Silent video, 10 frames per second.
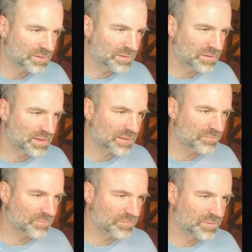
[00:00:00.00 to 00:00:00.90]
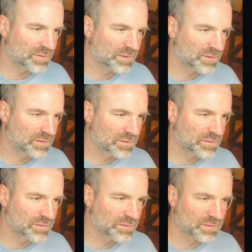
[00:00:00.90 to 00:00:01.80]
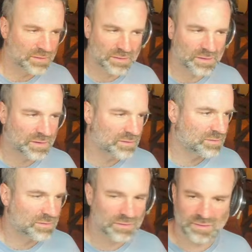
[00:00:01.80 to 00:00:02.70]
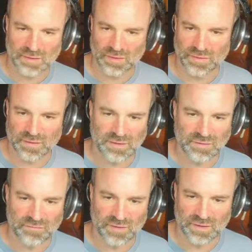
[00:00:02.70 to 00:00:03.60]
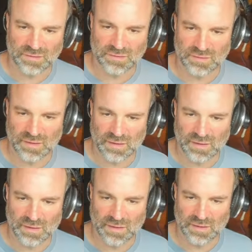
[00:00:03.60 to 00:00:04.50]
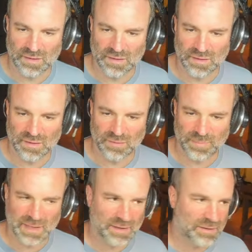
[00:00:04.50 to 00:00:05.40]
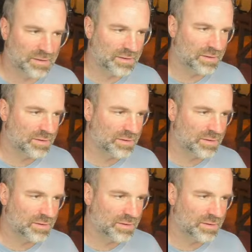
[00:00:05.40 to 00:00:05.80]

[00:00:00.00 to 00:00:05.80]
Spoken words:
Yeah. That's another thing I need to fix. Pattern.